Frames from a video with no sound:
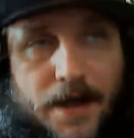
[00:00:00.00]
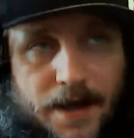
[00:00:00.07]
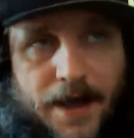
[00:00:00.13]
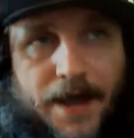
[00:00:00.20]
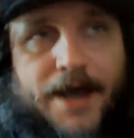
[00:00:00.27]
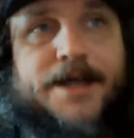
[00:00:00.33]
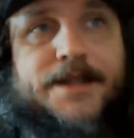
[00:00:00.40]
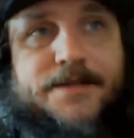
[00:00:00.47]

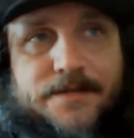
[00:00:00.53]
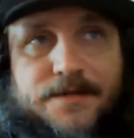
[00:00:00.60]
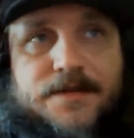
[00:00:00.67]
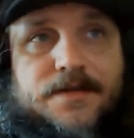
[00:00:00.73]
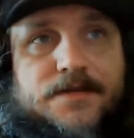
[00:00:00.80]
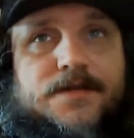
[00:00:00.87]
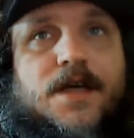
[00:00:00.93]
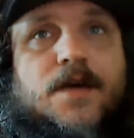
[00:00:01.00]
and
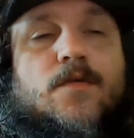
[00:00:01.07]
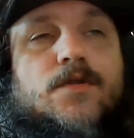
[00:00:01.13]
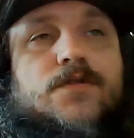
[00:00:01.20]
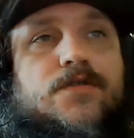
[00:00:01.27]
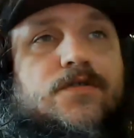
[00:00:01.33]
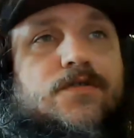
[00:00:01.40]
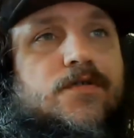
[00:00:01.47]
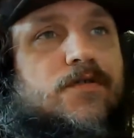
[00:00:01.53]
they
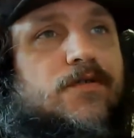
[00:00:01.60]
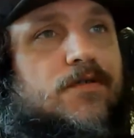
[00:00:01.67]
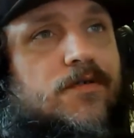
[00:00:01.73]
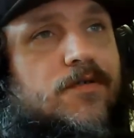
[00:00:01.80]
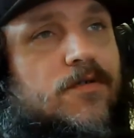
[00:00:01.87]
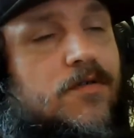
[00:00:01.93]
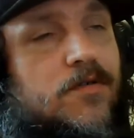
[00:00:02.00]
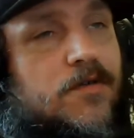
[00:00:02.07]
want
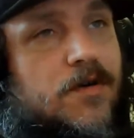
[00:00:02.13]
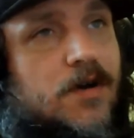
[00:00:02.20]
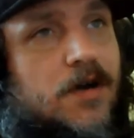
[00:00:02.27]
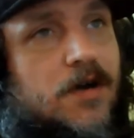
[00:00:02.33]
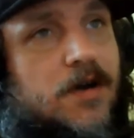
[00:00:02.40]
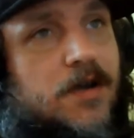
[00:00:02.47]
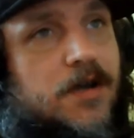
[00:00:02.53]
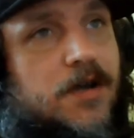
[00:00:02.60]
to,
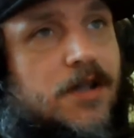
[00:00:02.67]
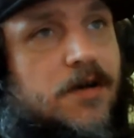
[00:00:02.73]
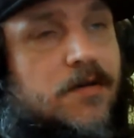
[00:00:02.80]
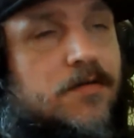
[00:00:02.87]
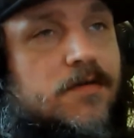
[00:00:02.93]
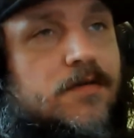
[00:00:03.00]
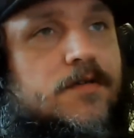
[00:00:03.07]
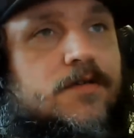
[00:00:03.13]

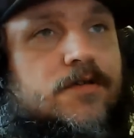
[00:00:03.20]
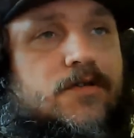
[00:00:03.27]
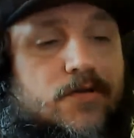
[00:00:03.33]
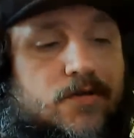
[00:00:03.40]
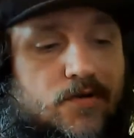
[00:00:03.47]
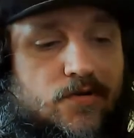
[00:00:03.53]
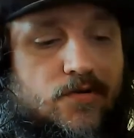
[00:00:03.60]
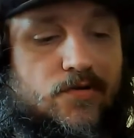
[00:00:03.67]
to
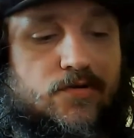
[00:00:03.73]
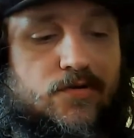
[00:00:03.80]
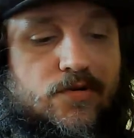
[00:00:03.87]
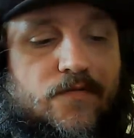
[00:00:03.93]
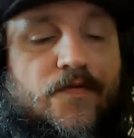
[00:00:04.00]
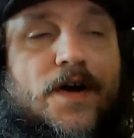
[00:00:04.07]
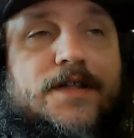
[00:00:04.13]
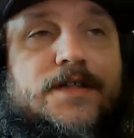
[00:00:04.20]

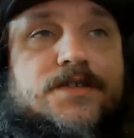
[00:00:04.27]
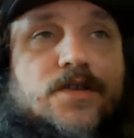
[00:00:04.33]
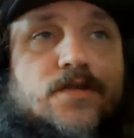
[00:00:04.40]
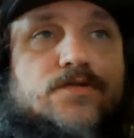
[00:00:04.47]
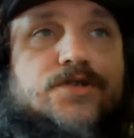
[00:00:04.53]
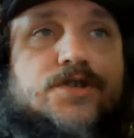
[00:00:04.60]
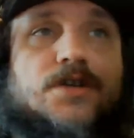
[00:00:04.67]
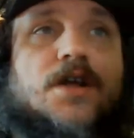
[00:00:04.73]
find a
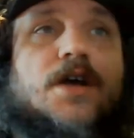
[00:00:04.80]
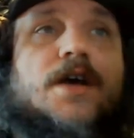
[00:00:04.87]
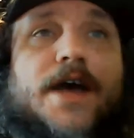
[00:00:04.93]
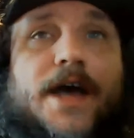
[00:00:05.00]
solution.